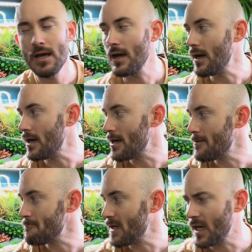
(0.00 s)

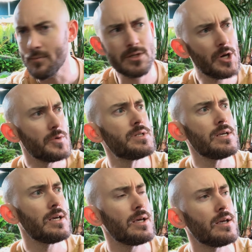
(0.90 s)
And I'm
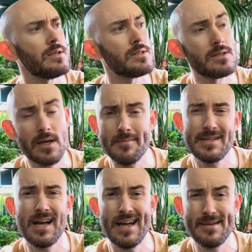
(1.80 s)
dosing
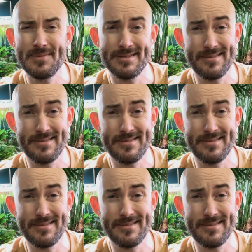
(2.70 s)
sometimes,